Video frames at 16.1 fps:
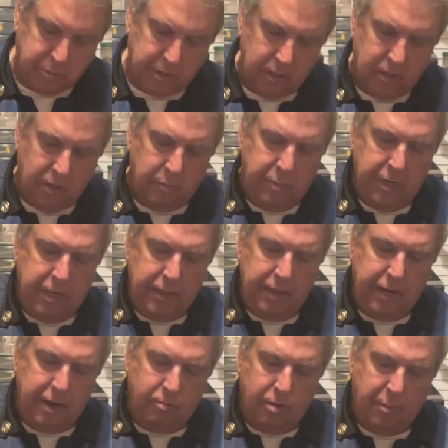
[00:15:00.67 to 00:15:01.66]
a little bit in
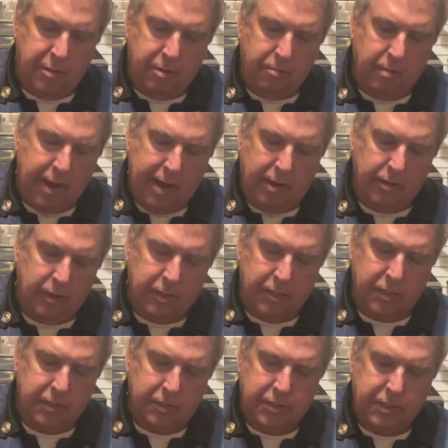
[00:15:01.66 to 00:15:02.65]
there, rub it around on
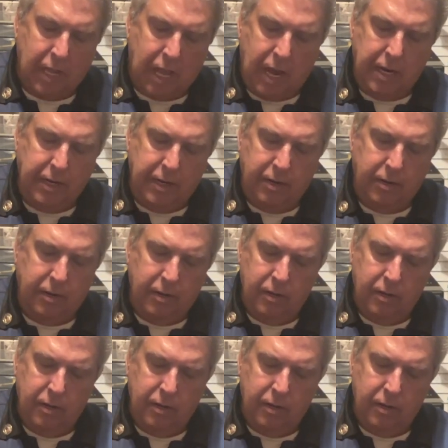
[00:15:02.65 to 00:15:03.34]
the side here.